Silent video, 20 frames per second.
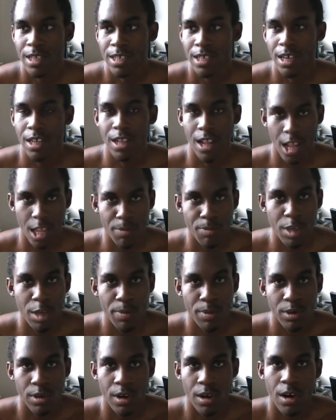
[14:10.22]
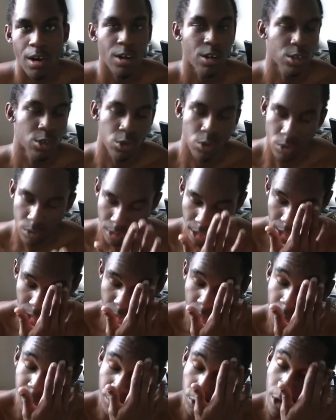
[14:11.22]
a lot of people are too. Like
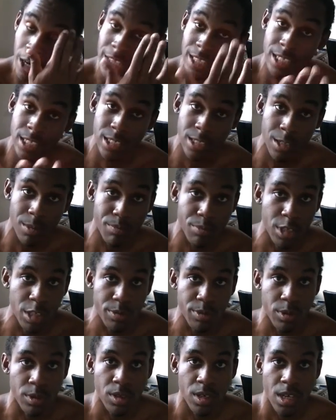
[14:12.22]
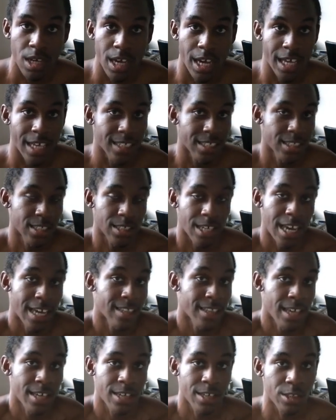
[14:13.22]
some, or at least some people. And I just, I
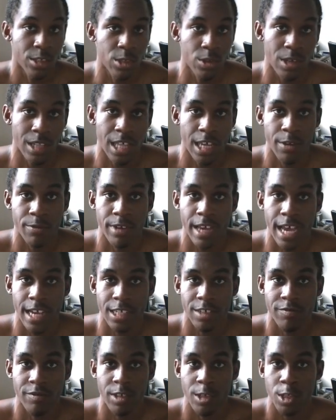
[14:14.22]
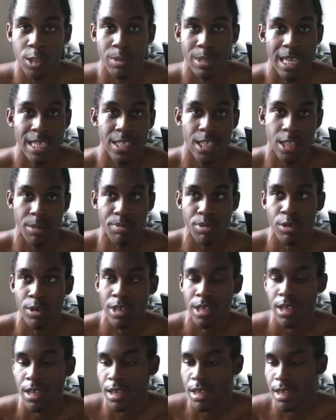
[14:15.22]
like it too. I like reaction videos, but that's not the
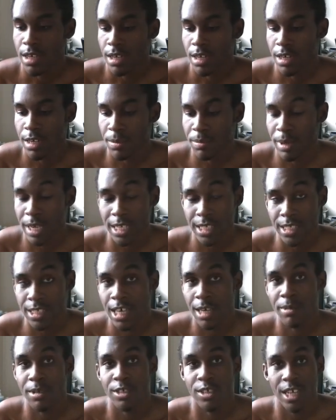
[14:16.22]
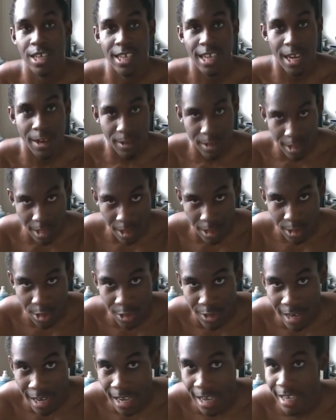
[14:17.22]
point. But basically, I've been trying to get everything on
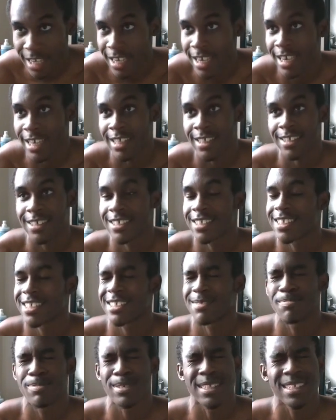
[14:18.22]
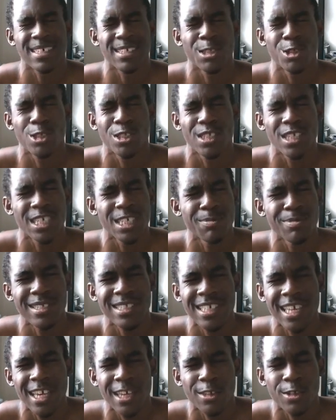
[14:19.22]
track, and it's just been a, it's been
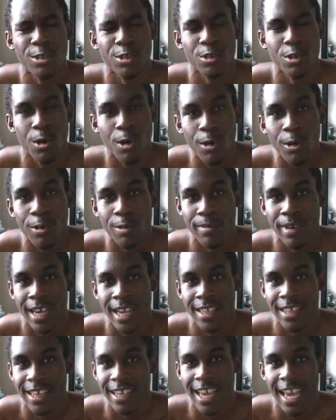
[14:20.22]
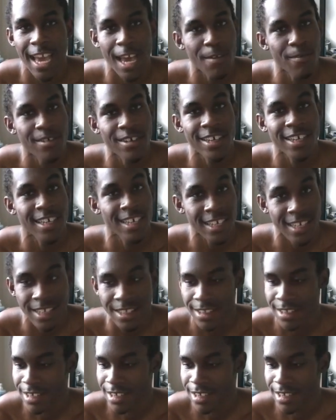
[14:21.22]
taking a toll, man. Like having a kid,